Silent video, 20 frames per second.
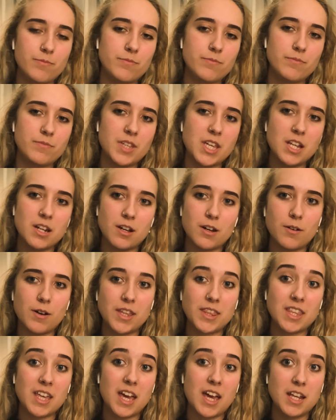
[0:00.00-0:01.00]
you know,
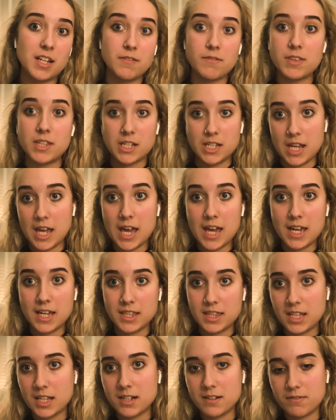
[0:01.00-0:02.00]
at the end of the day, at
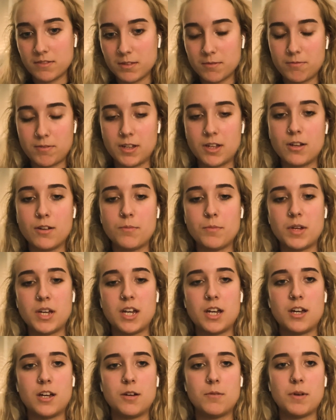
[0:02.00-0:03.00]
the end of the film.
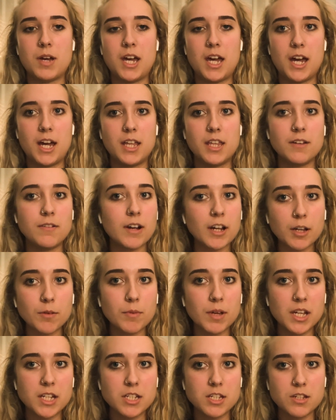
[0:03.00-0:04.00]
I highly
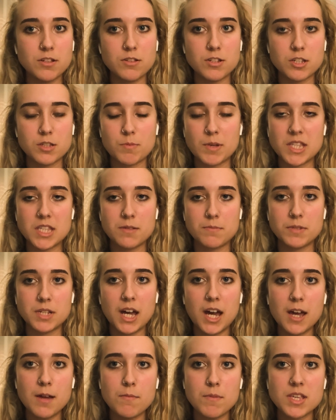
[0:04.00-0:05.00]
recommend you just spend some
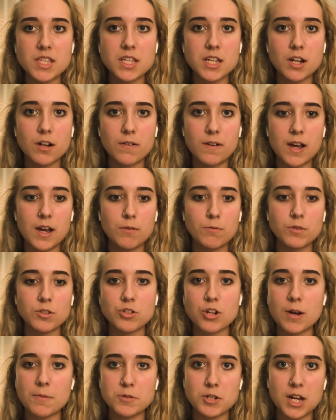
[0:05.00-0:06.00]
time messing around with
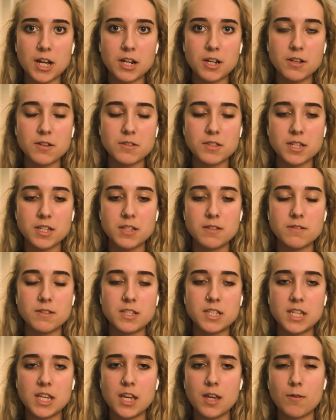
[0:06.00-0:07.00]
drop shadows and
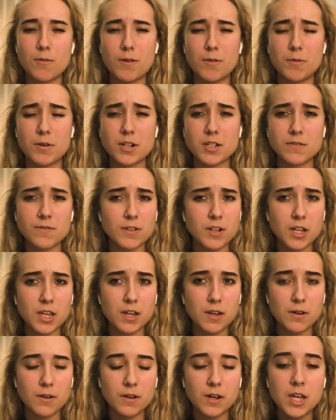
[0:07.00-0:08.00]
seeing what works for
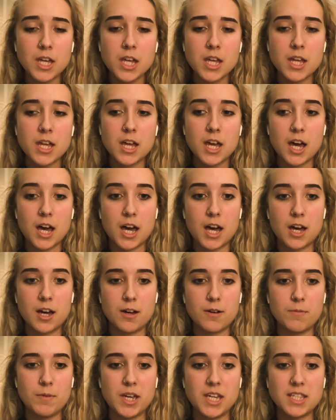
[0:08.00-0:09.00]
you.
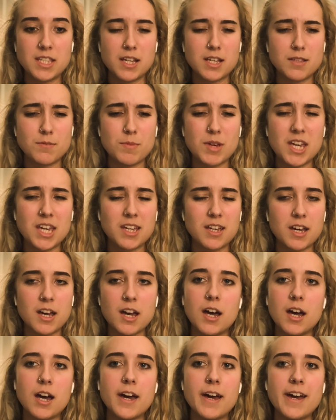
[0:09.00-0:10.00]
It does make
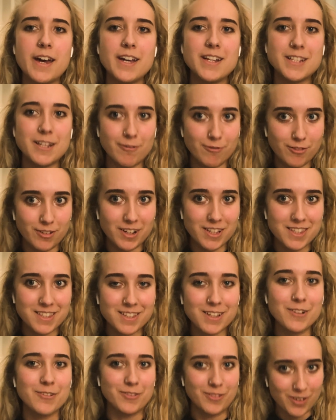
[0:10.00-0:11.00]
a difference
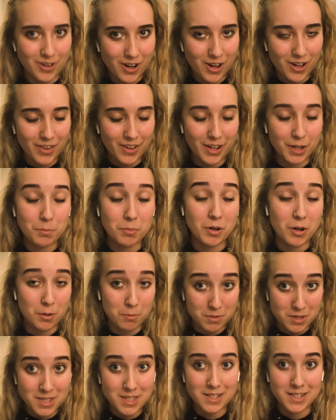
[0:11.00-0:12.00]
overall. I
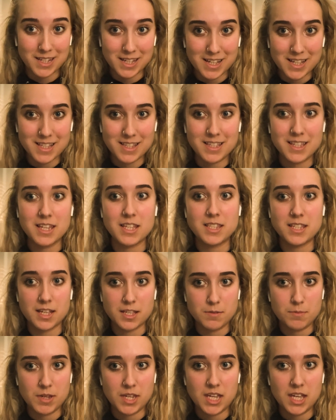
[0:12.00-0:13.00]
promise it does. It
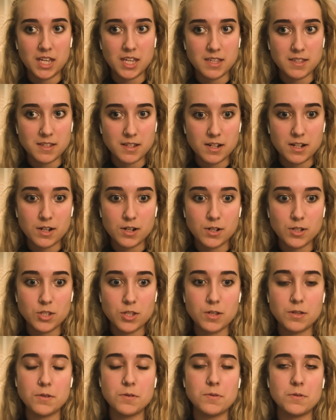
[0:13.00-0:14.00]
does make it easier
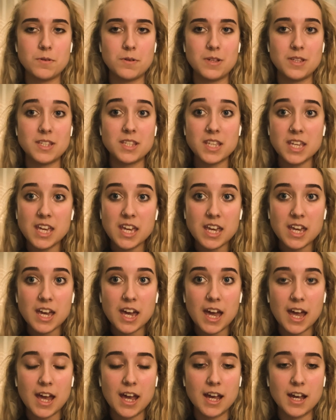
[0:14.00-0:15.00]
to see
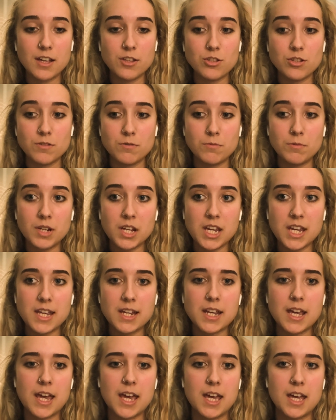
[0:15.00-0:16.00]
and to
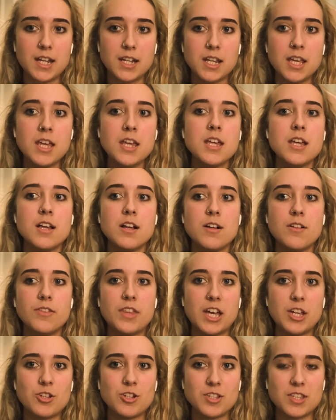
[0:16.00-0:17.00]
read, and
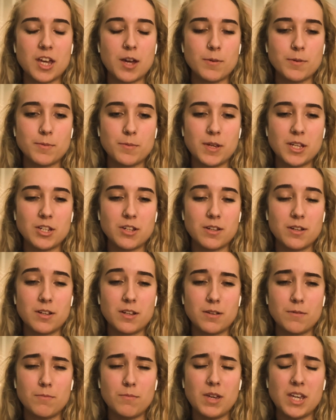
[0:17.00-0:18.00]
that just helps
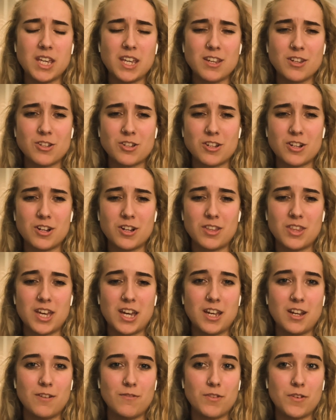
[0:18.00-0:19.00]
making sure
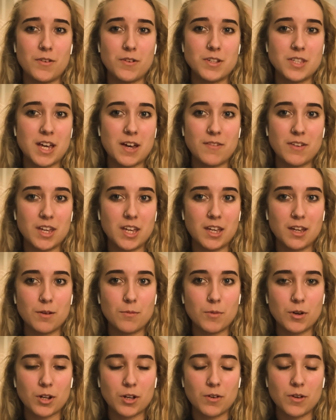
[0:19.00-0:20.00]
that your viewer is having a
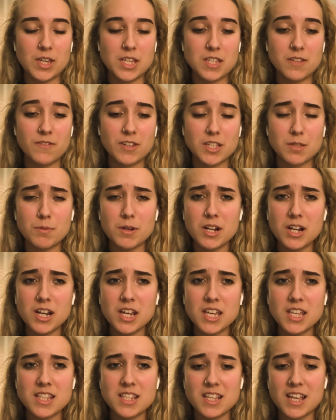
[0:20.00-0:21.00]
more cohesive
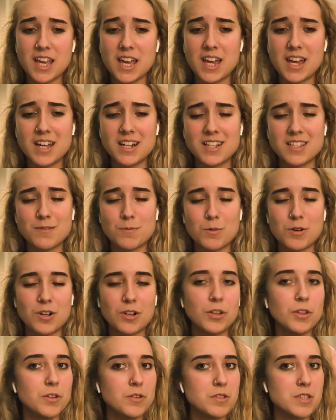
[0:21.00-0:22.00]
experience, and it's more
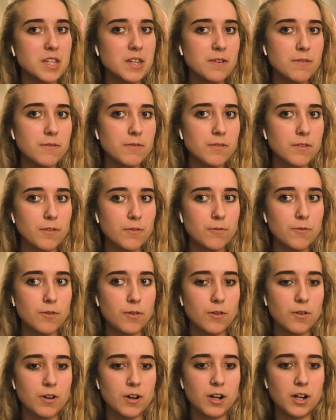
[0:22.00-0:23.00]
inclusive
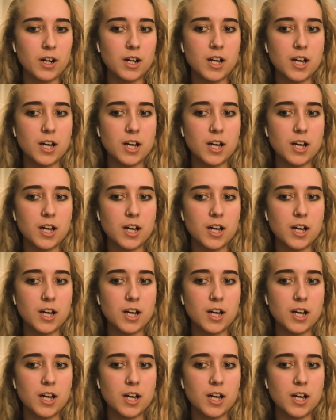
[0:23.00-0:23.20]
for